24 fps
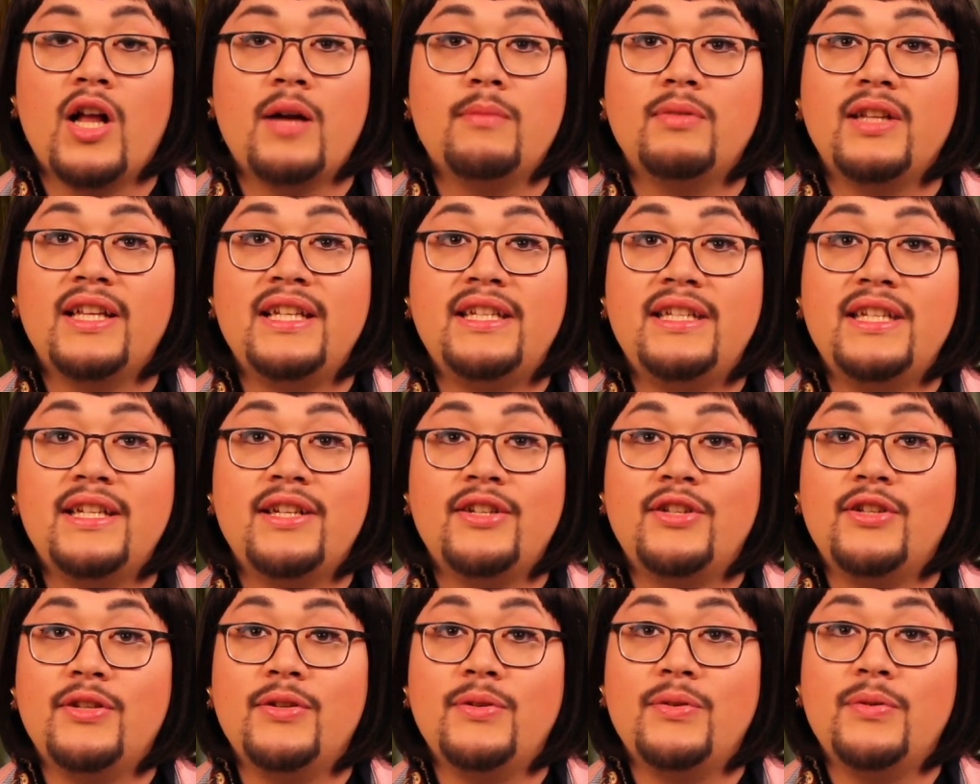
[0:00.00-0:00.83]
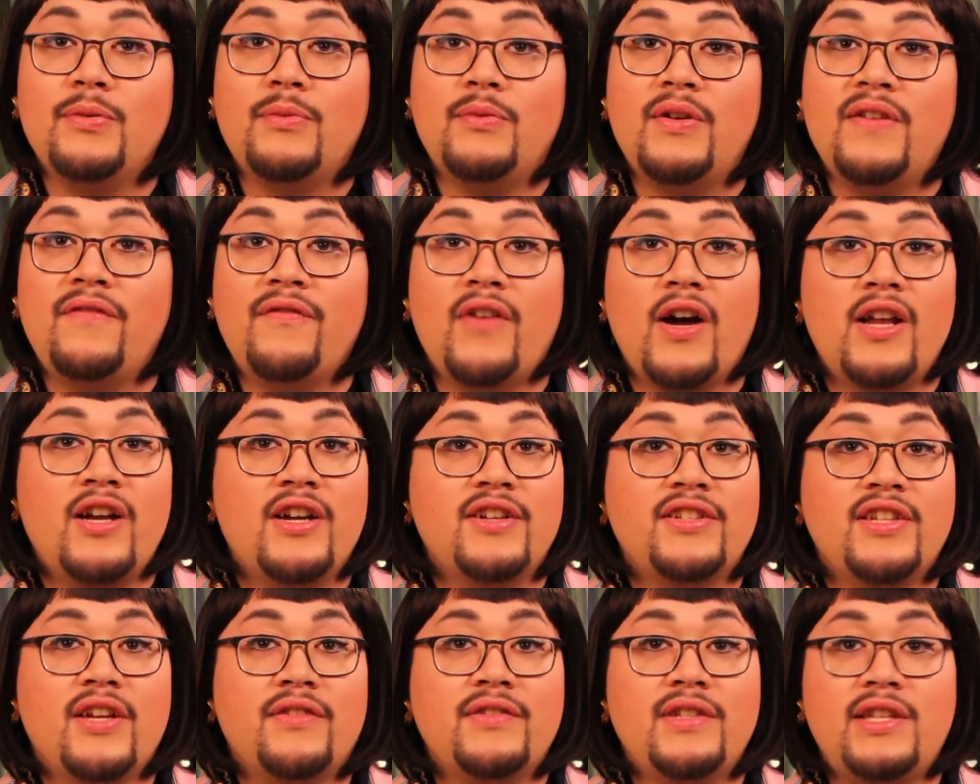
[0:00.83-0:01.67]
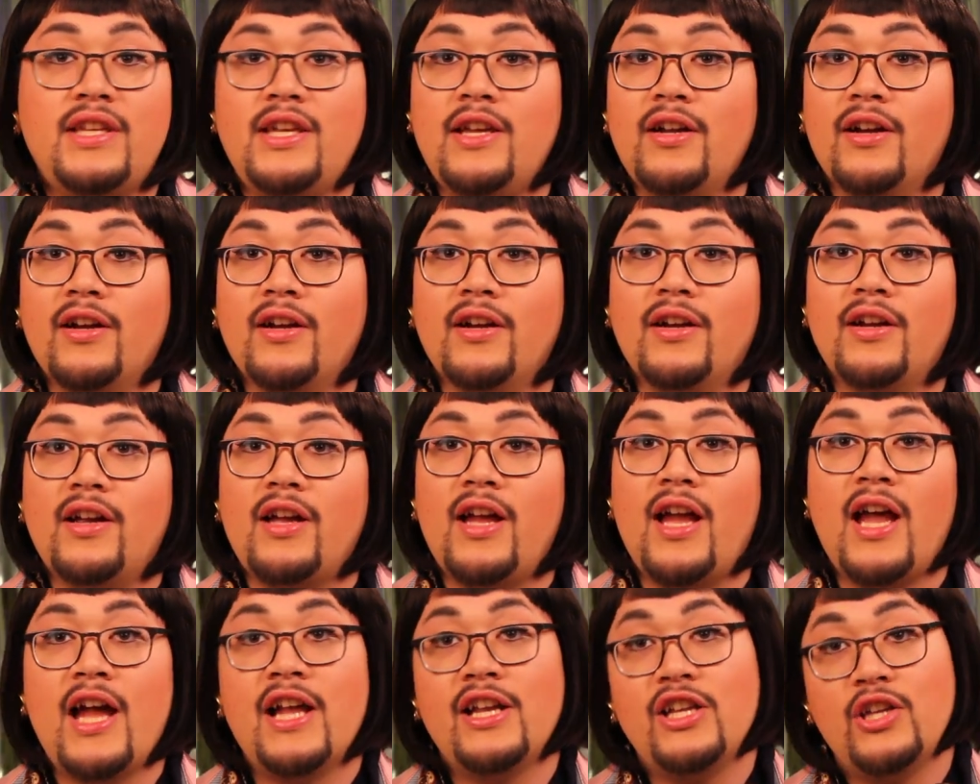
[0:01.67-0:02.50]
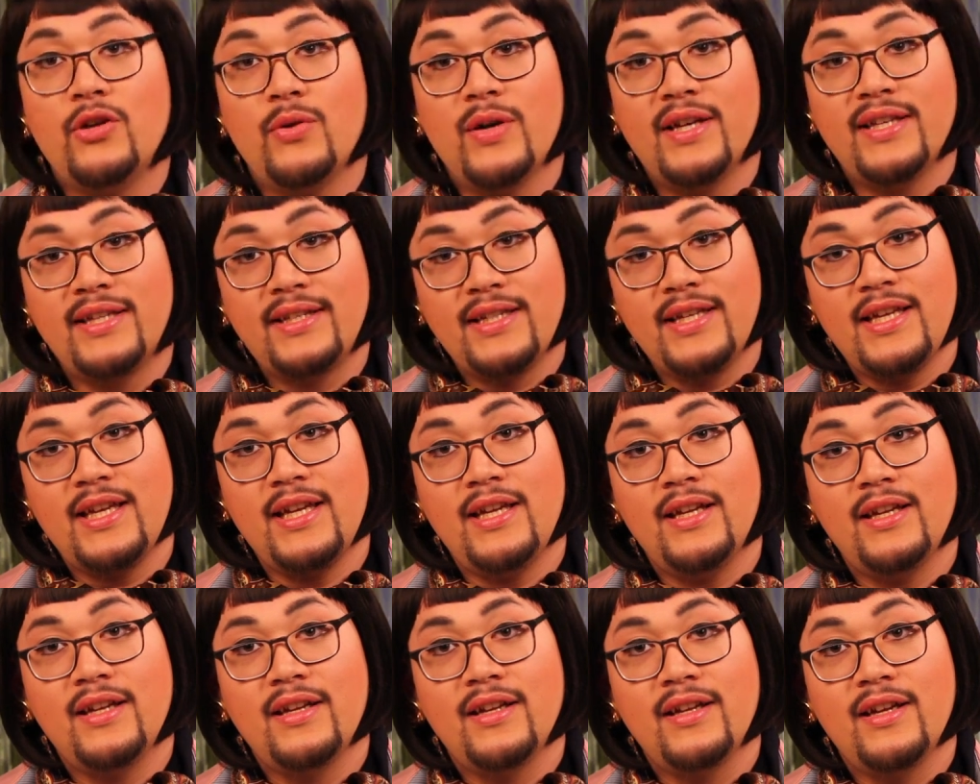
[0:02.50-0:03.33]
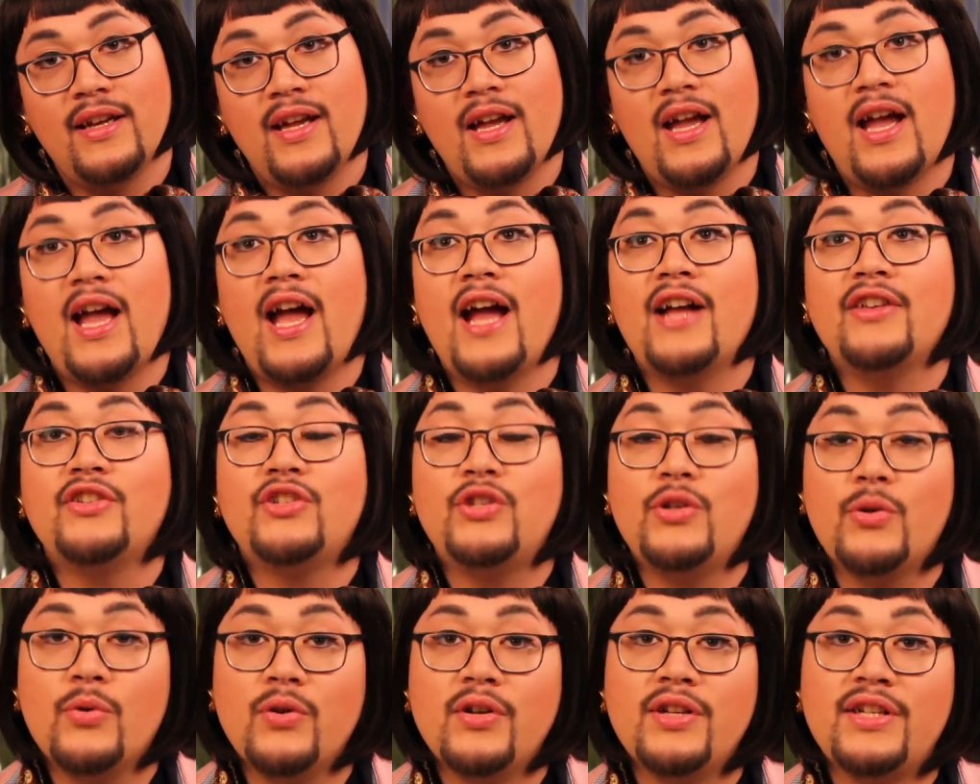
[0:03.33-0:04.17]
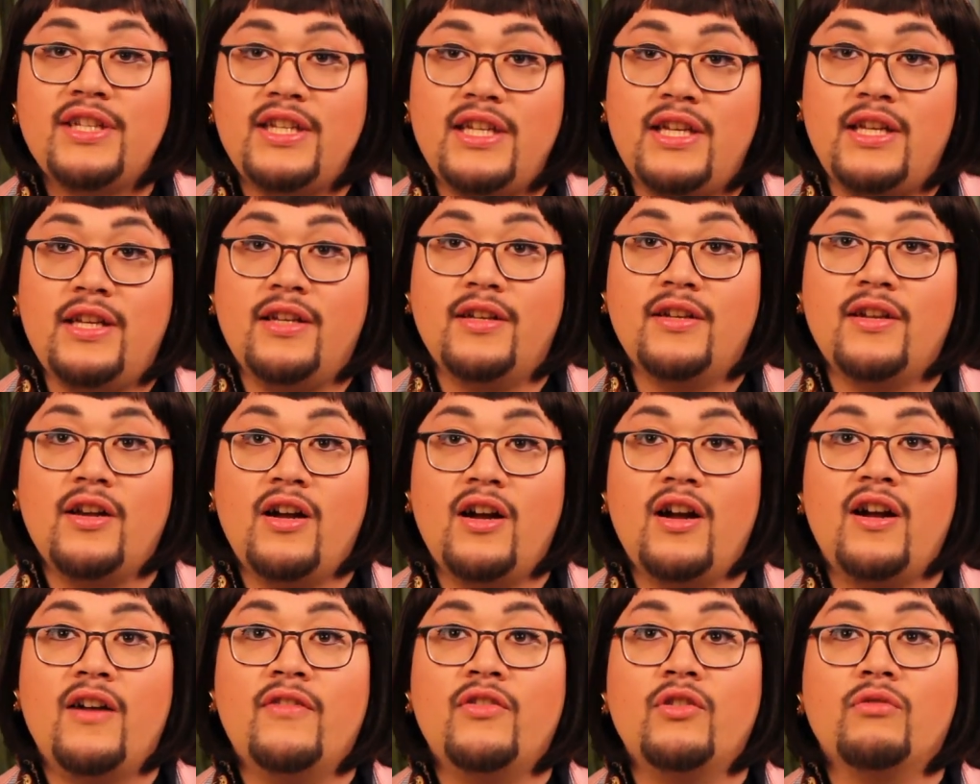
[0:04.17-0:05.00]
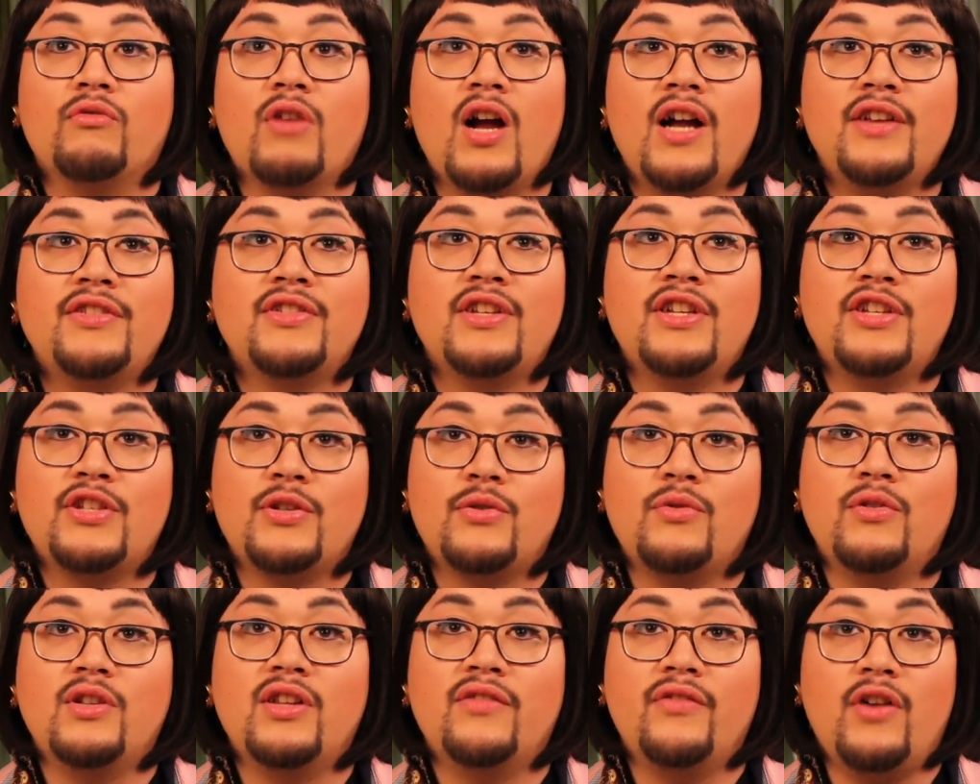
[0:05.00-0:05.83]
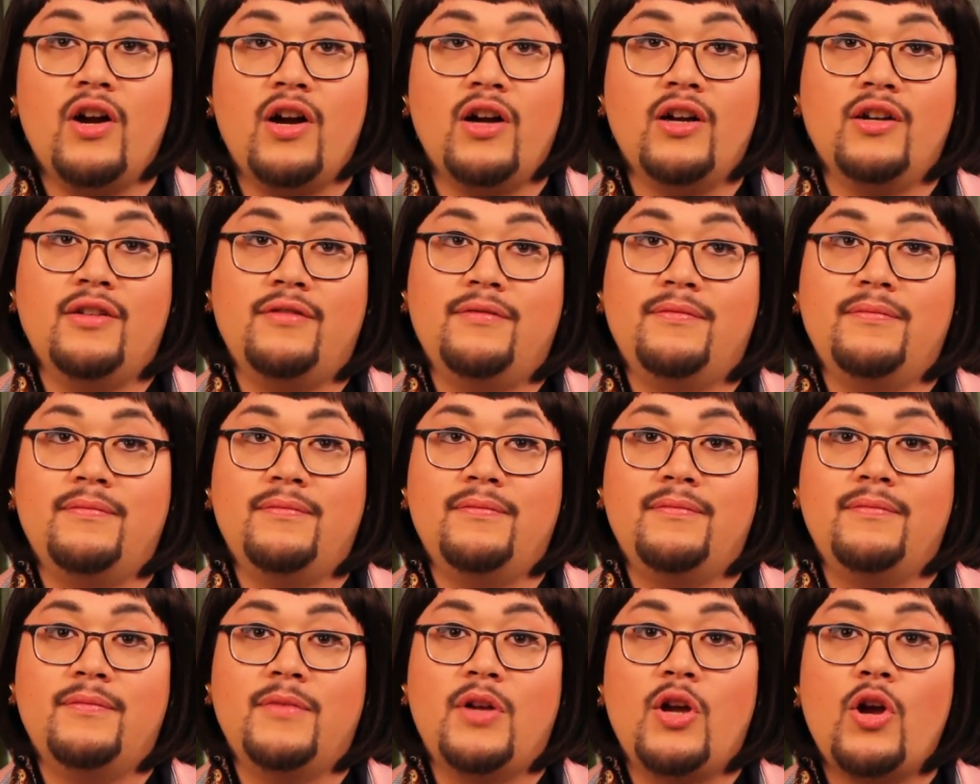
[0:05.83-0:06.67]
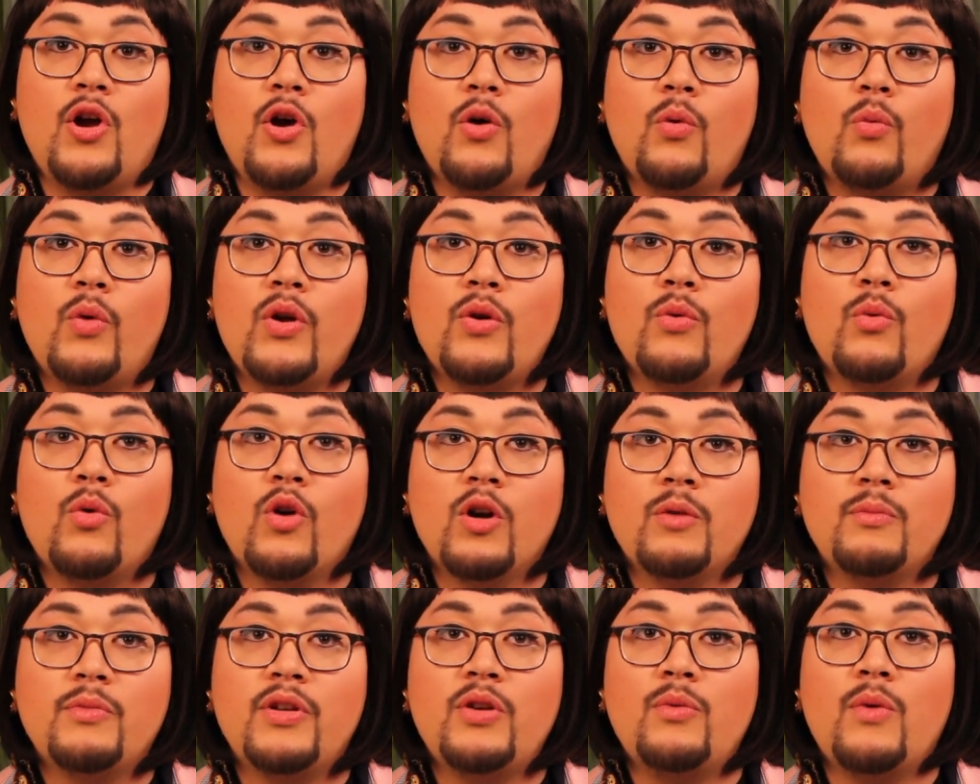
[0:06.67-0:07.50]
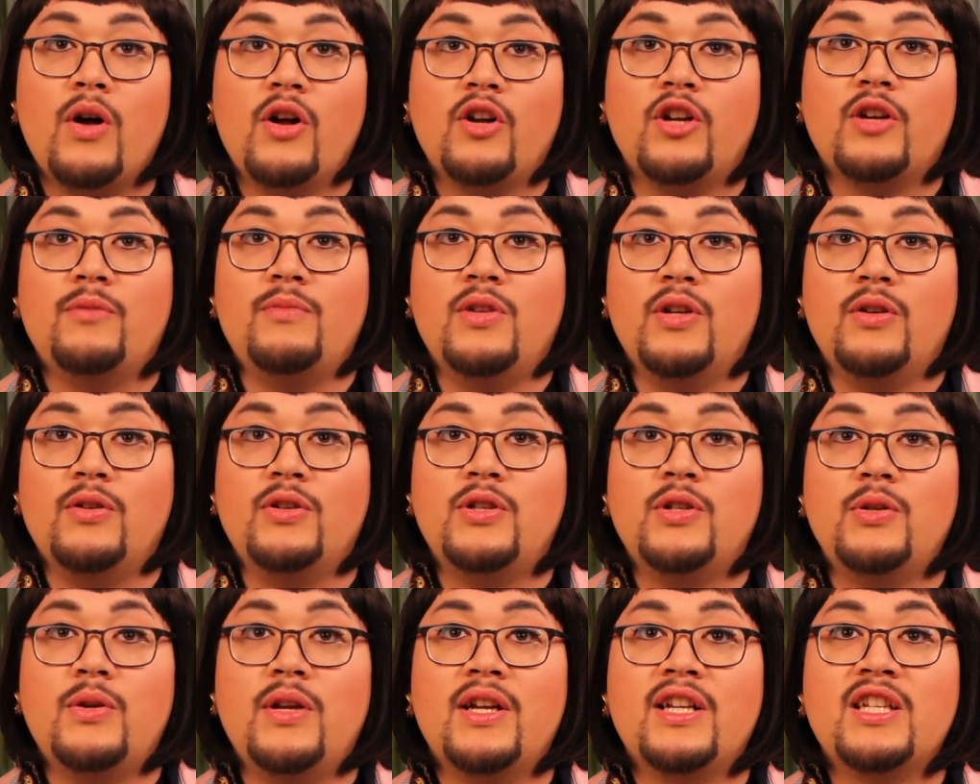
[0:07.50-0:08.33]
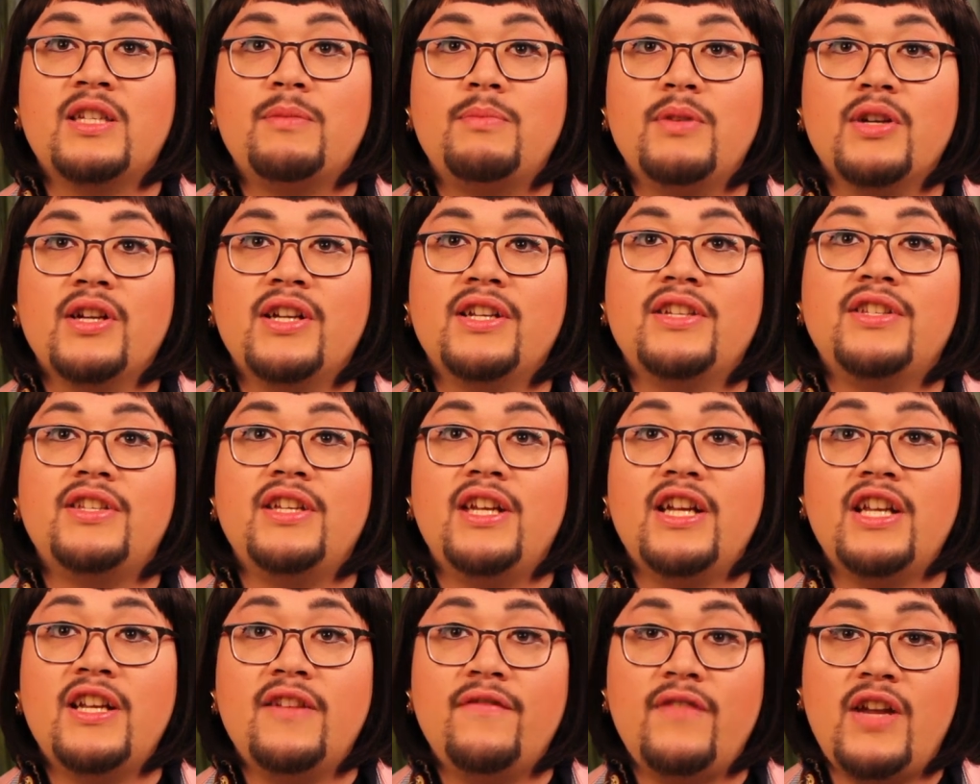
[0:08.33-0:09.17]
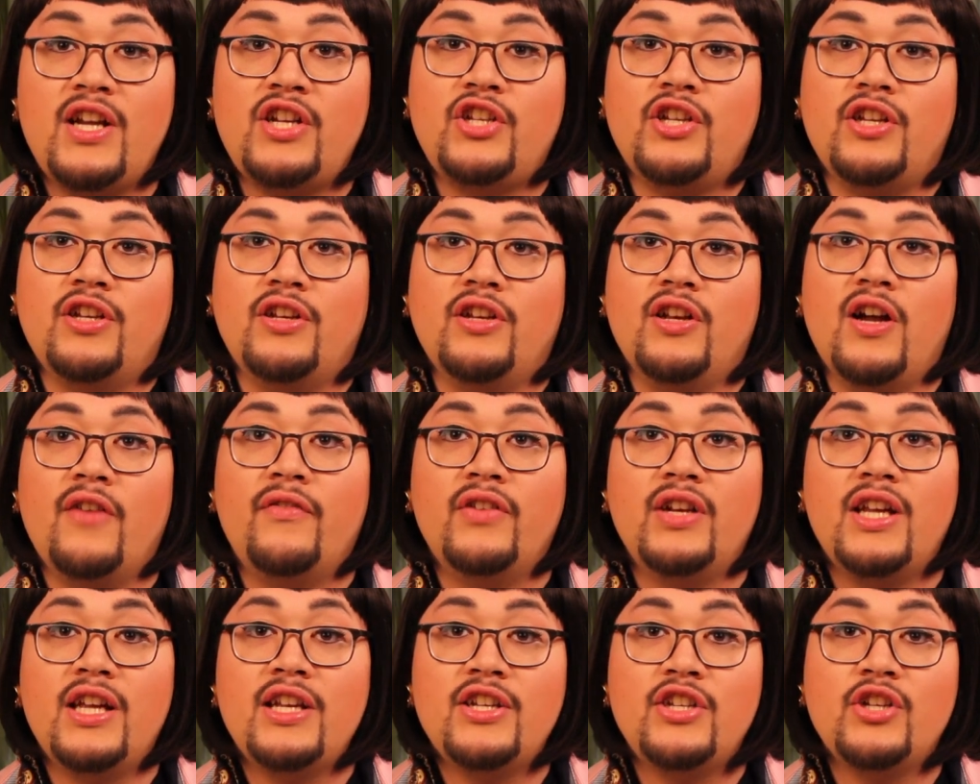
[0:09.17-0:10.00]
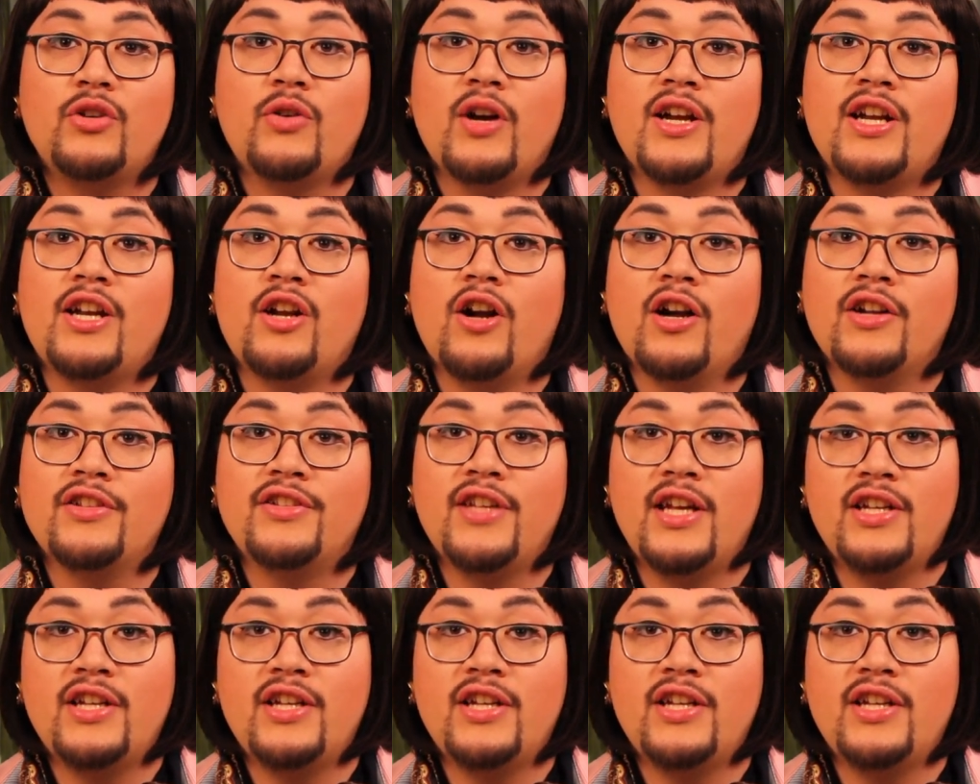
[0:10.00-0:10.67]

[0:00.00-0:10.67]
morally dictated, we find ourselves here at USC as your dean of the Roski School of Art. We warmly welcome you to experience the innovation of an integrated